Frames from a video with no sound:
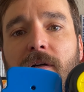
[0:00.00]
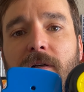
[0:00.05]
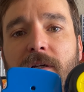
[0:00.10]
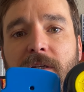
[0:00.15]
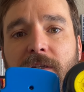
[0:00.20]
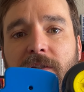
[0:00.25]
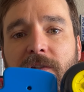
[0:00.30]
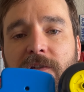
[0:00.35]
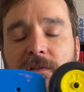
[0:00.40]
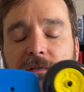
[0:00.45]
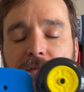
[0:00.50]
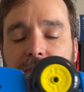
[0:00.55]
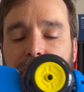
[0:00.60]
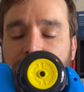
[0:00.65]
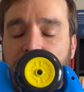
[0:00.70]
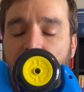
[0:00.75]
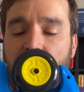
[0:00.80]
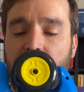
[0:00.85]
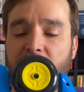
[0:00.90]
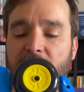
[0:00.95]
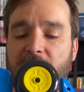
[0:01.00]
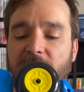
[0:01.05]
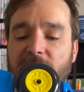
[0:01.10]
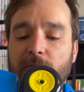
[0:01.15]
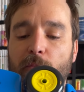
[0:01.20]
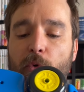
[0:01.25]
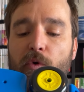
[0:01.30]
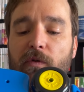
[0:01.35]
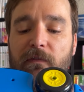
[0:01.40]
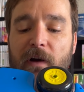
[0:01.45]
is, it's
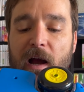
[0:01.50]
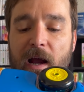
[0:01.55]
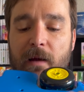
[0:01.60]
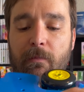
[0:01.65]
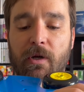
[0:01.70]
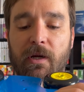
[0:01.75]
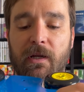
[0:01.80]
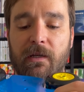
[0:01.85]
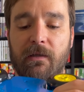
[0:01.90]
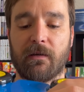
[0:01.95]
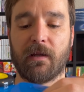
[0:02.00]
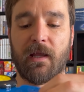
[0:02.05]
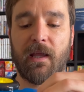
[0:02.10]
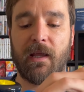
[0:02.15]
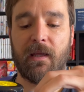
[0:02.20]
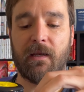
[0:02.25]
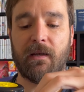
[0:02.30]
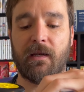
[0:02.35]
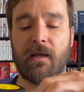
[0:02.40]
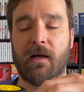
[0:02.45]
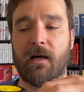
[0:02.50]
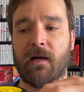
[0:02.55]
more vibrant, and